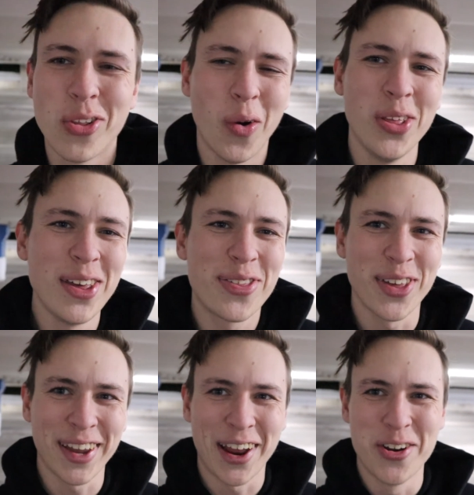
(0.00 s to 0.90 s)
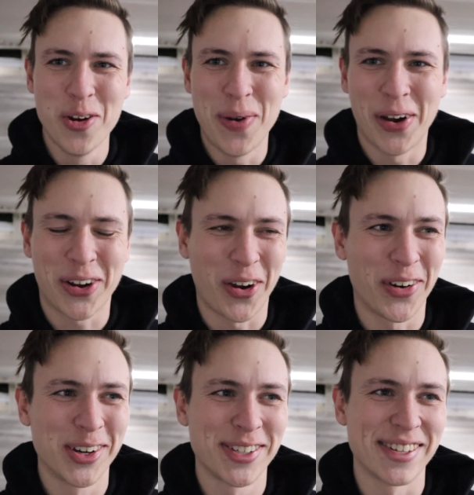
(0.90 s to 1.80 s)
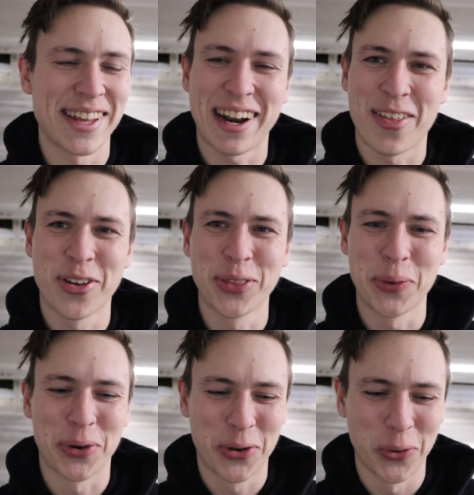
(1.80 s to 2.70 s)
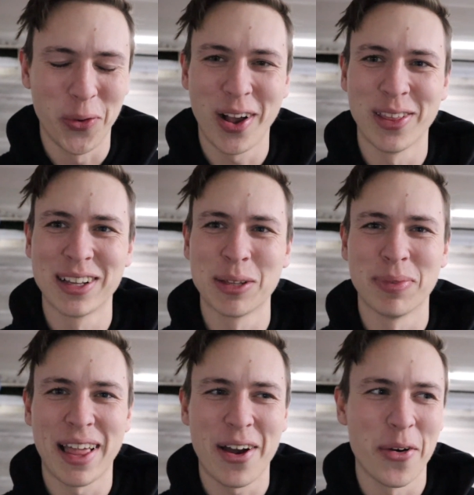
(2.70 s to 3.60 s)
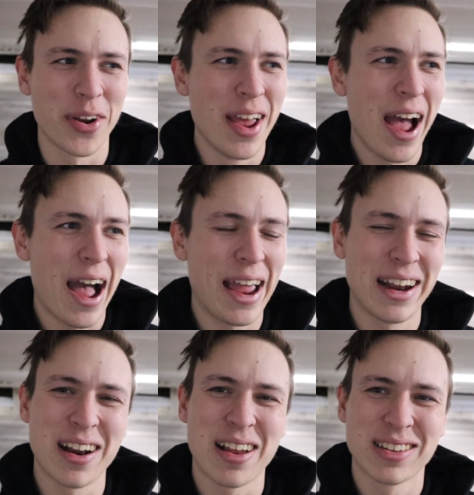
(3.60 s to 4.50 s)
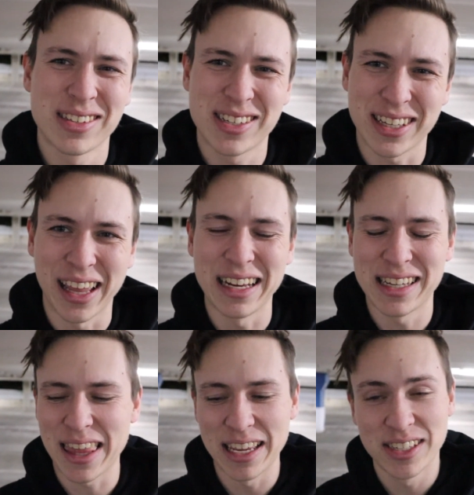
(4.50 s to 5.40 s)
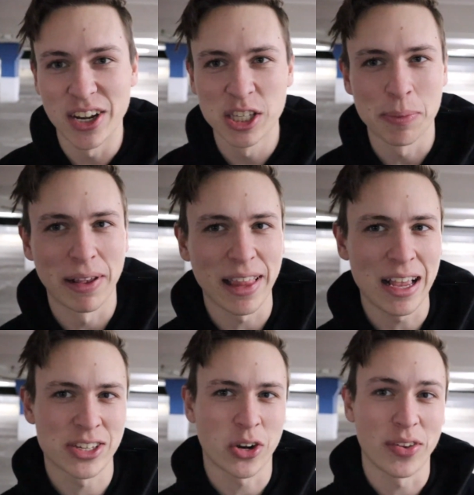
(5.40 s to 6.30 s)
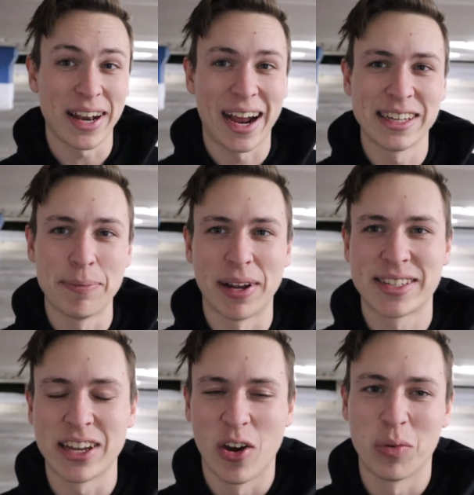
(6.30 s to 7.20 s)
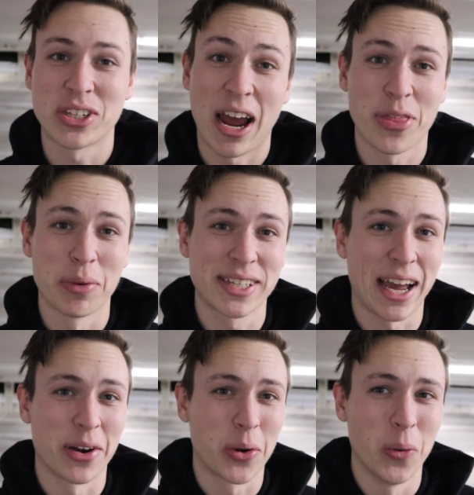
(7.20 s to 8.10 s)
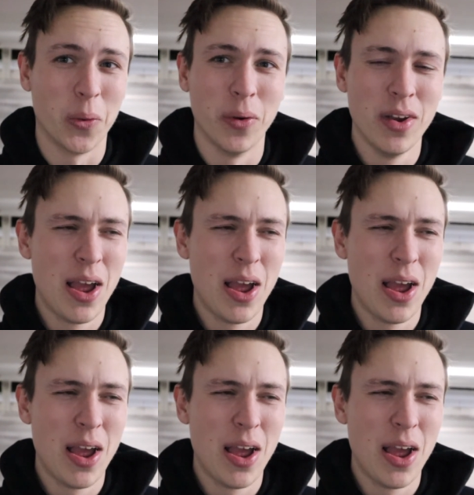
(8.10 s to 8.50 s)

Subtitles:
The only thing I knew about cars is that I thought they were cool, I liked them loud. I had slight things done to my last car that I did myself, which I thought was kind of cool.